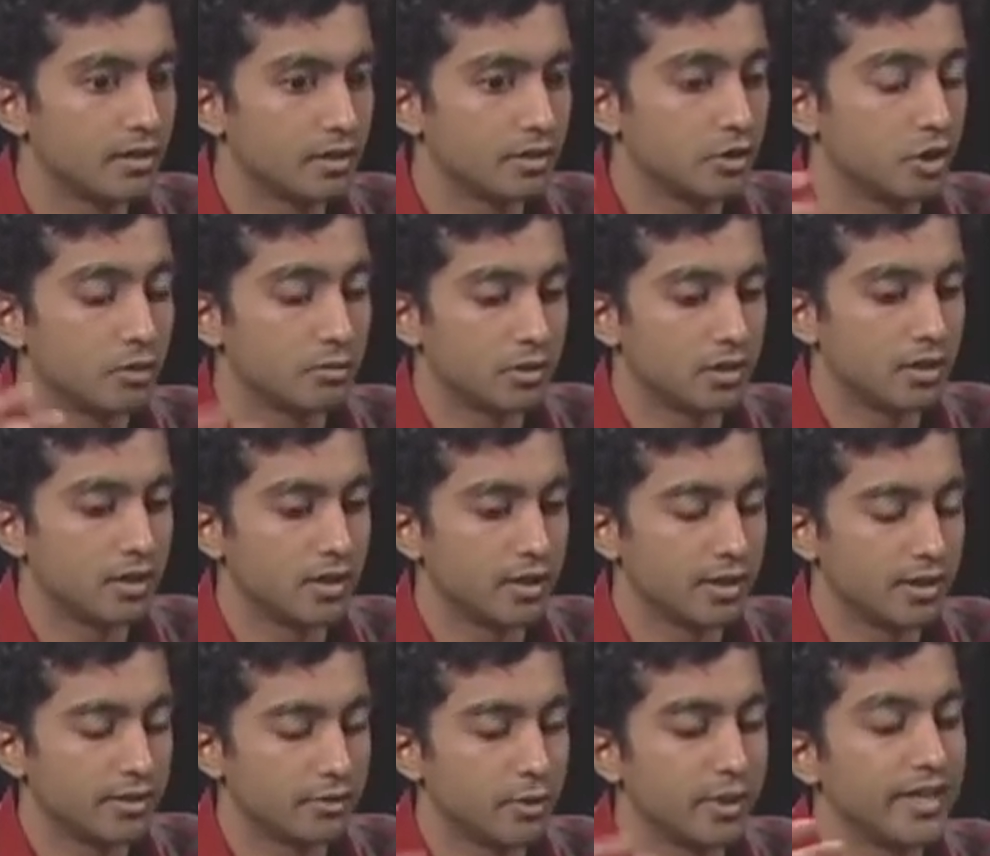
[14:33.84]

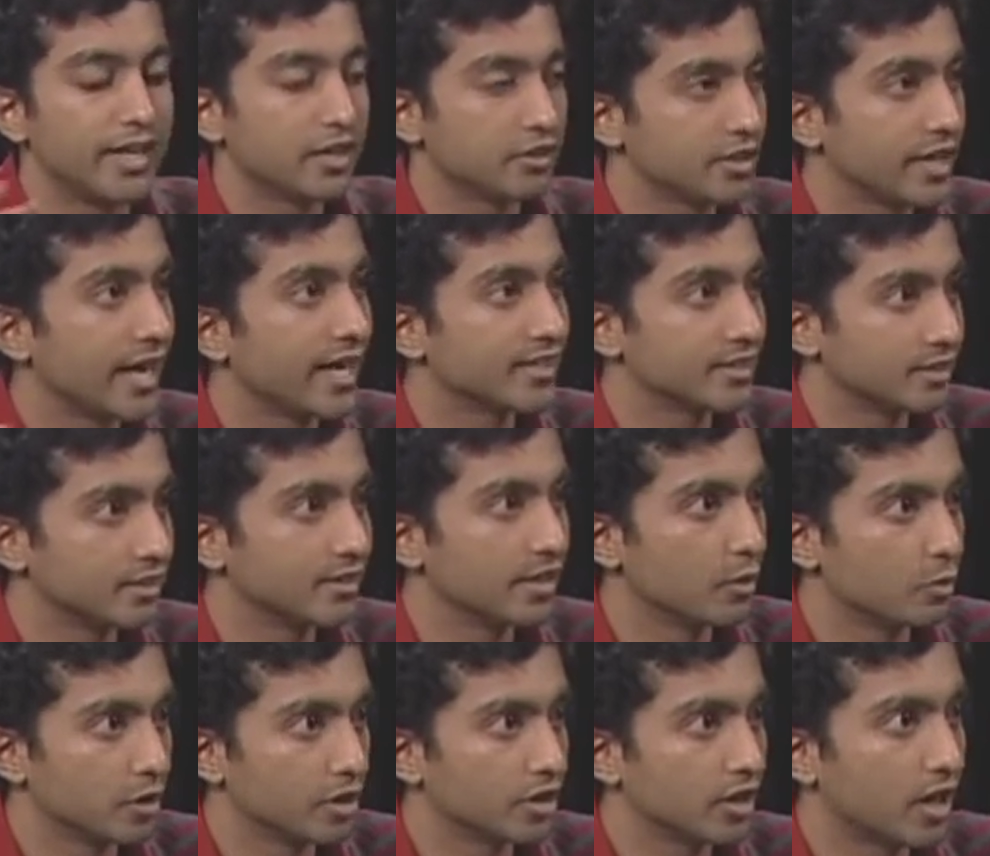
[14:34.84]
global greenhouse gases
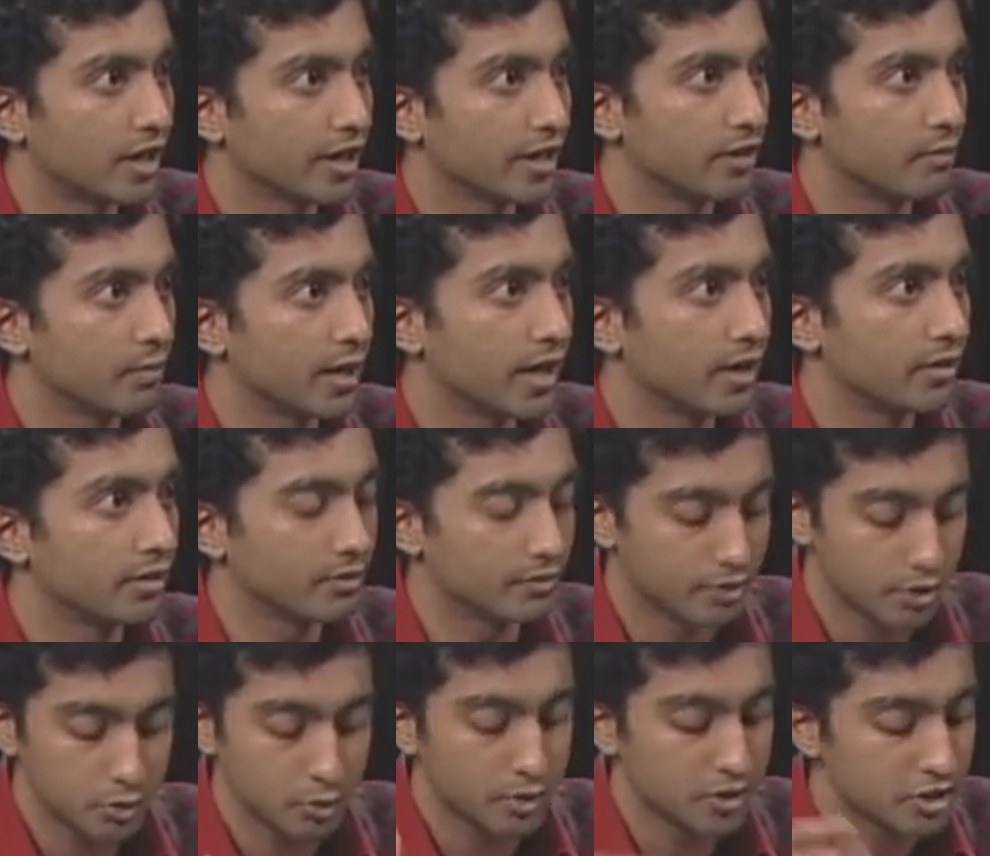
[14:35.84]
that we're talking about. The
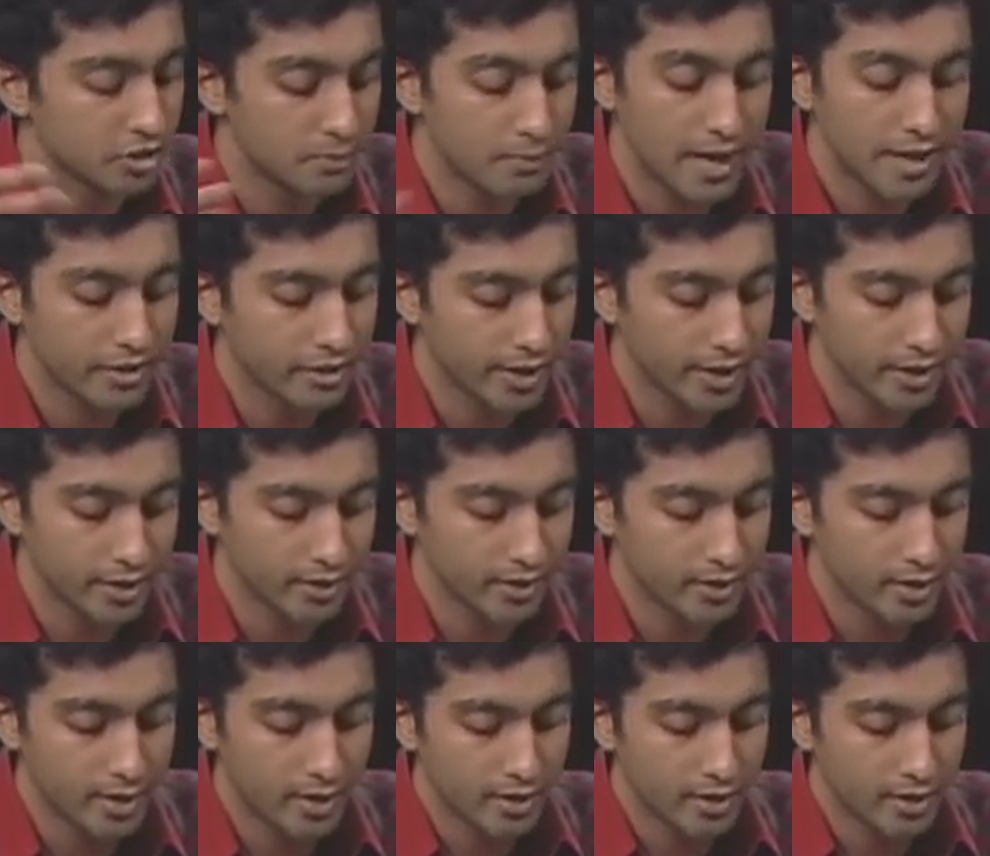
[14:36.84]
first one is methane.